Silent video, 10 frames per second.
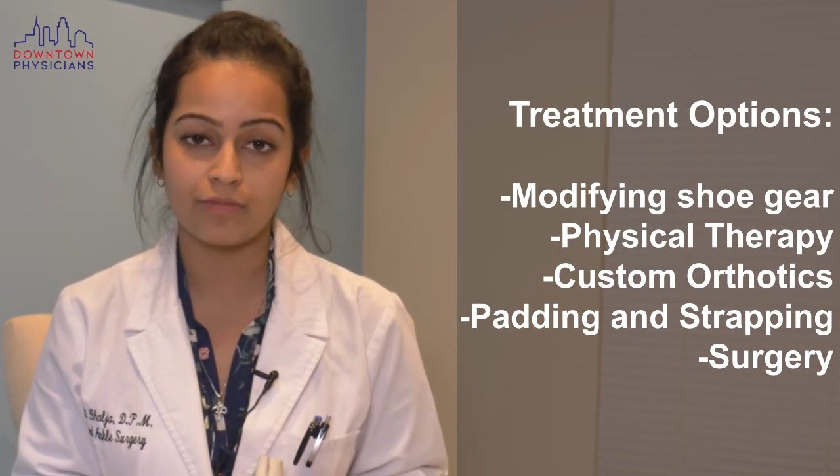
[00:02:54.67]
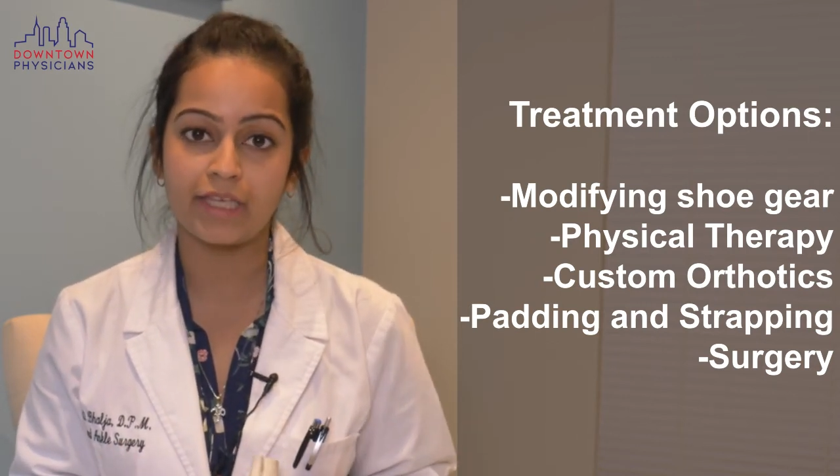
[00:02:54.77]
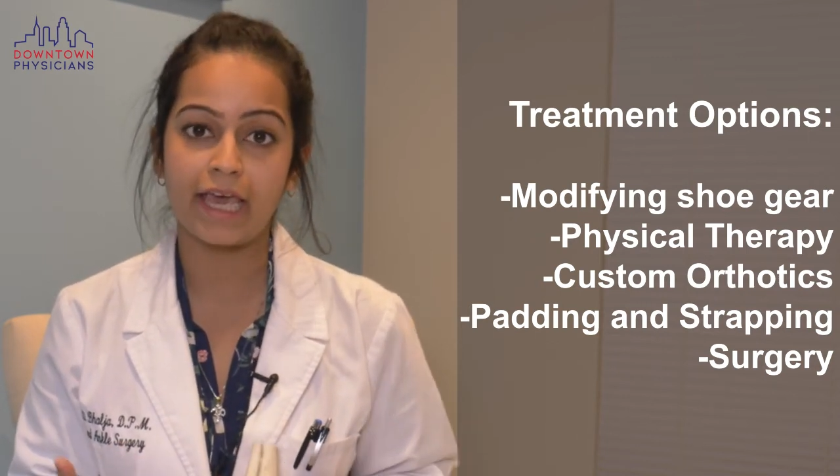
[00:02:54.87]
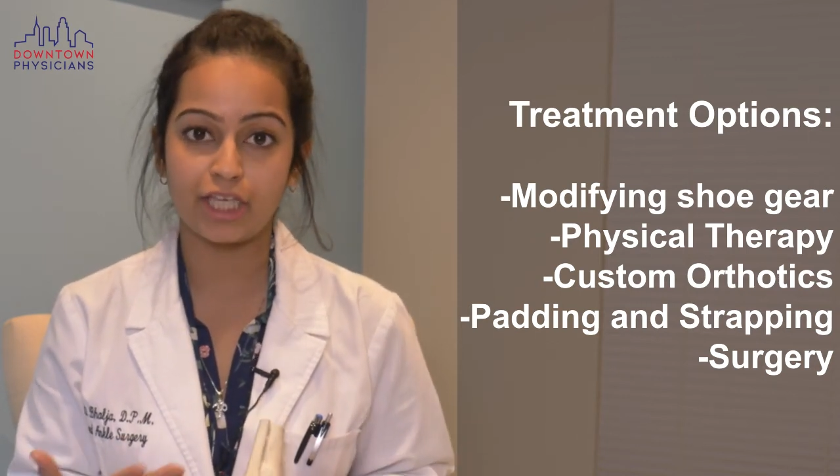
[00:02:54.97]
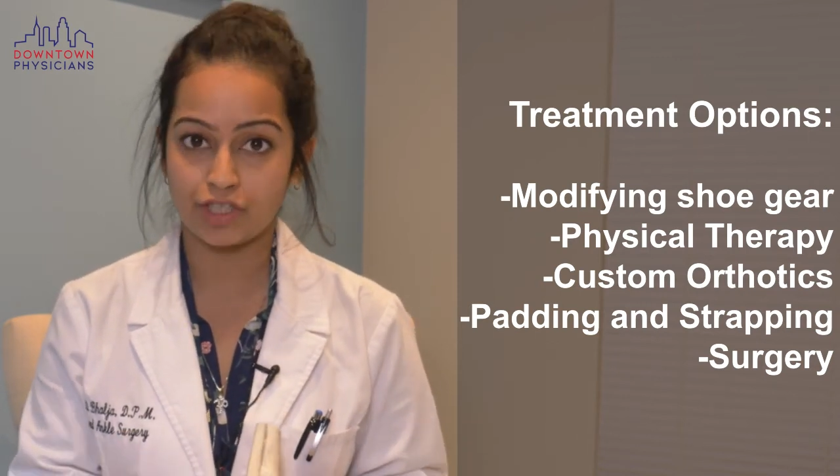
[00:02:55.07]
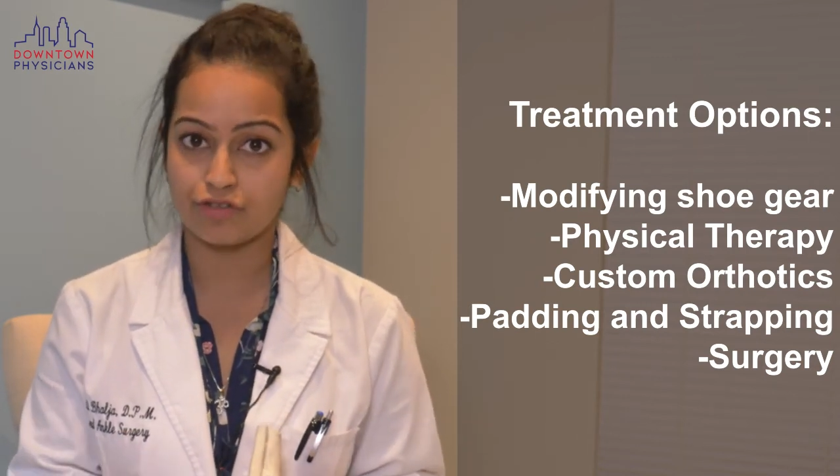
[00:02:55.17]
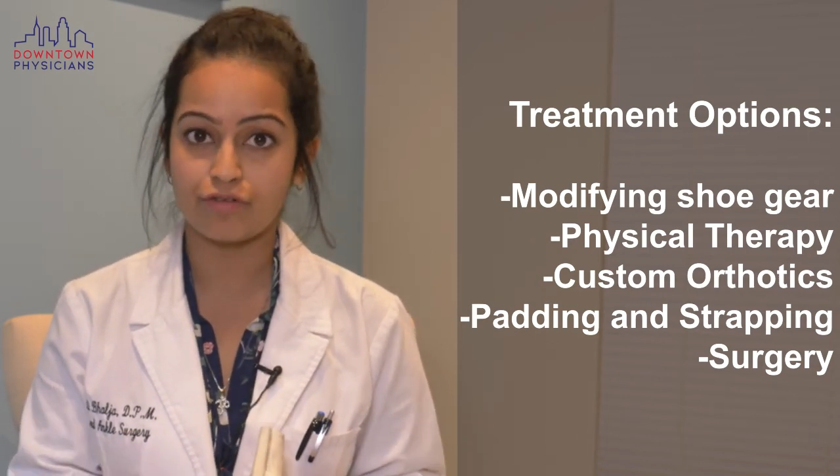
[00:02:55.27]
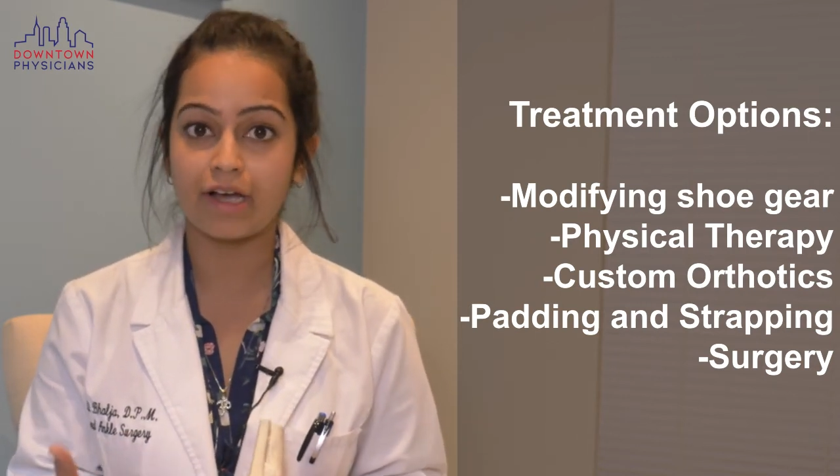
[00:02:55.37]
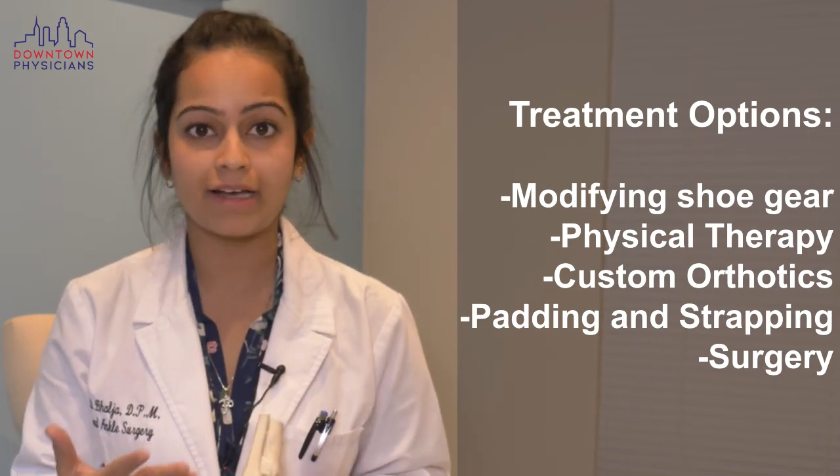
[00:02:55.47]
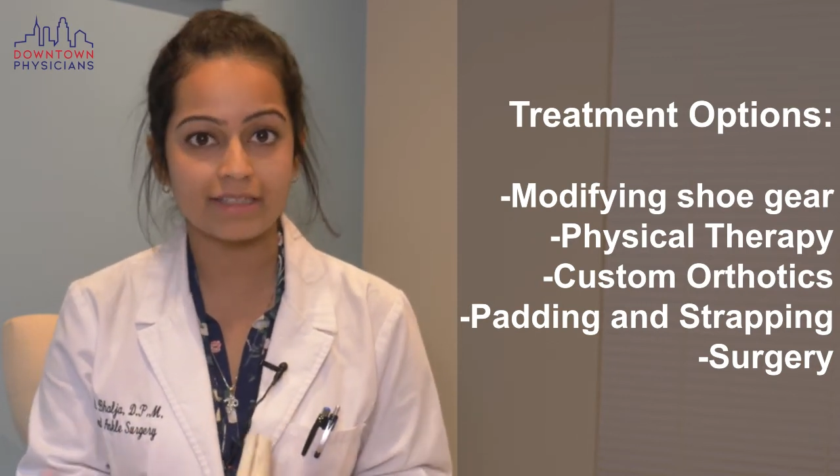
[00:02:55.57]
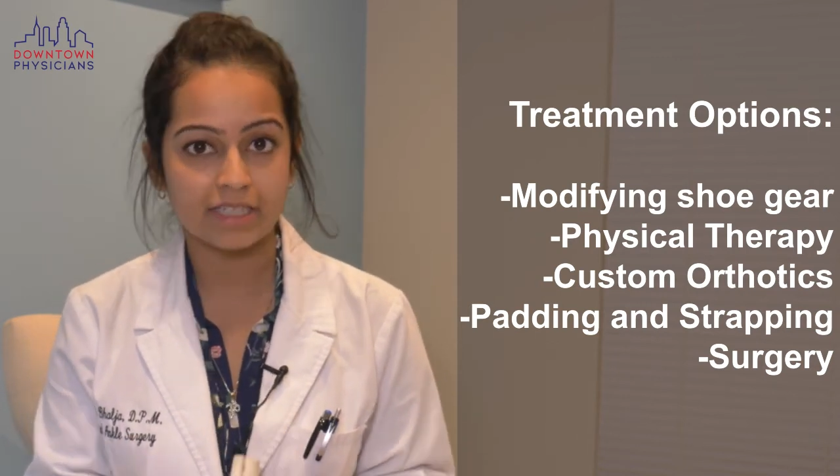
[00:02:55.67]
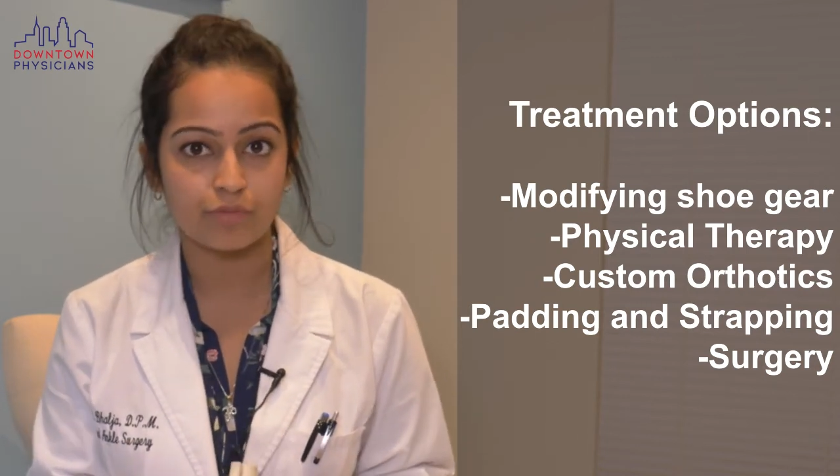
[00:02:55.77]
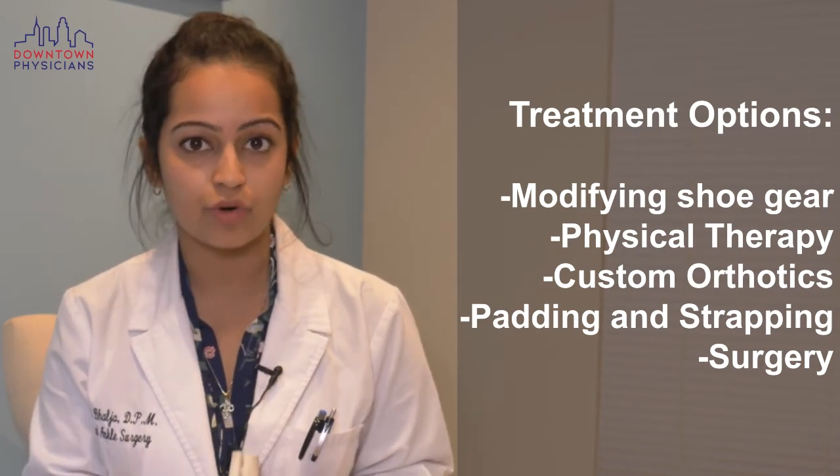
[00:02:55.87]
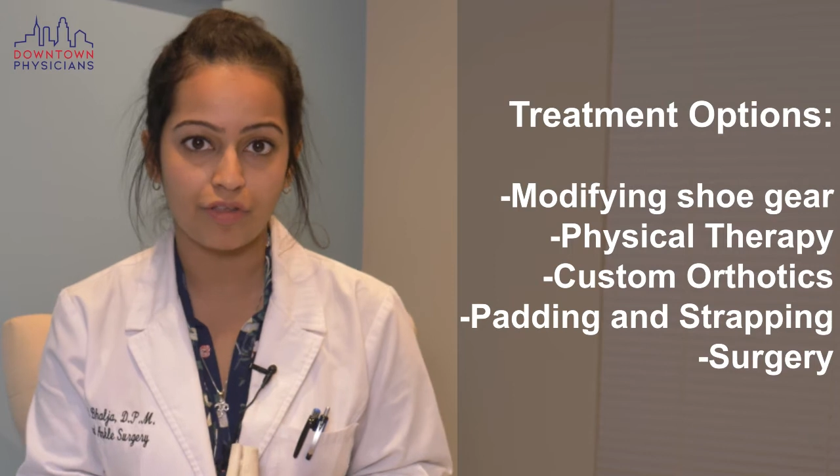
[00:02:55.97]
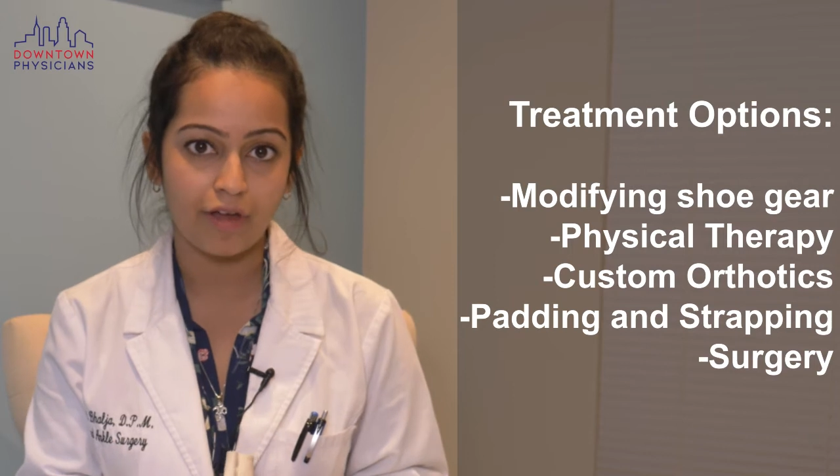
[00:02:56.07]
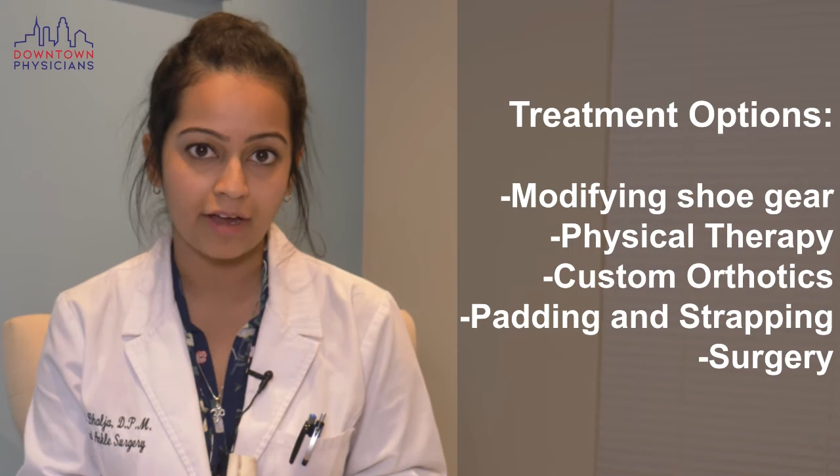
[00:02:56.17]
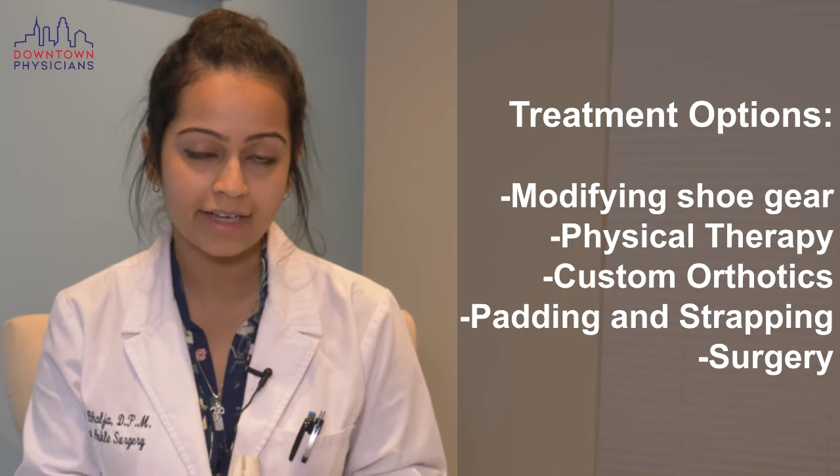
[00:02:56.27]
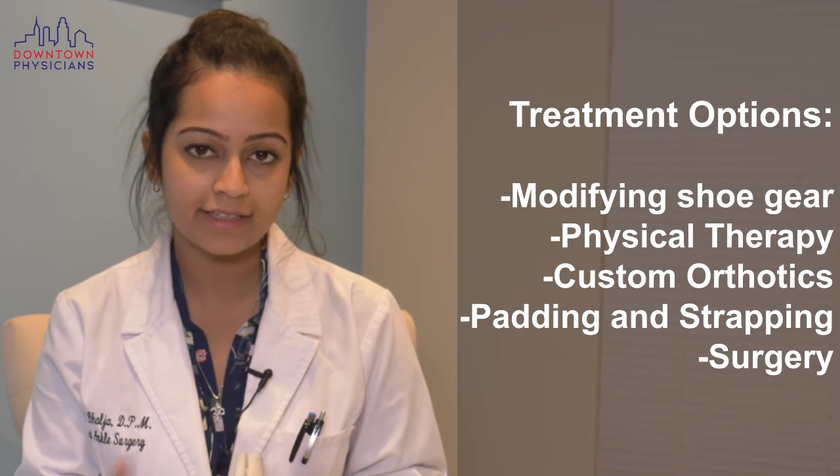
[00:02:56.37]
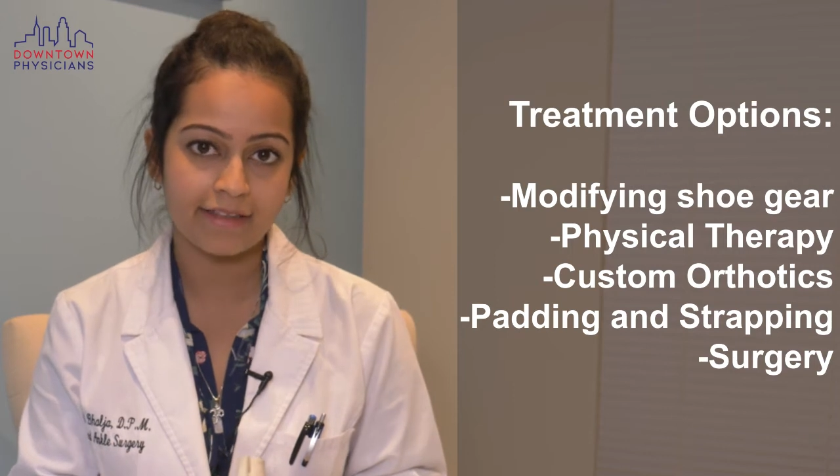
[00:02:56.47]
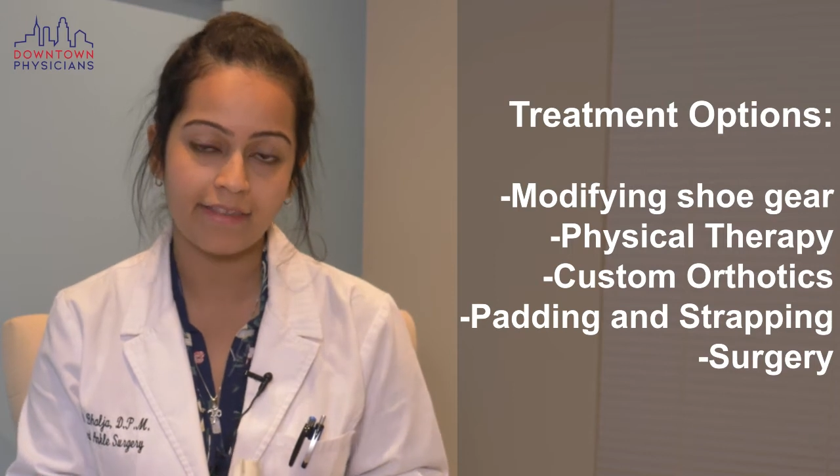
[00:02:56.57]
get you custom orthotics,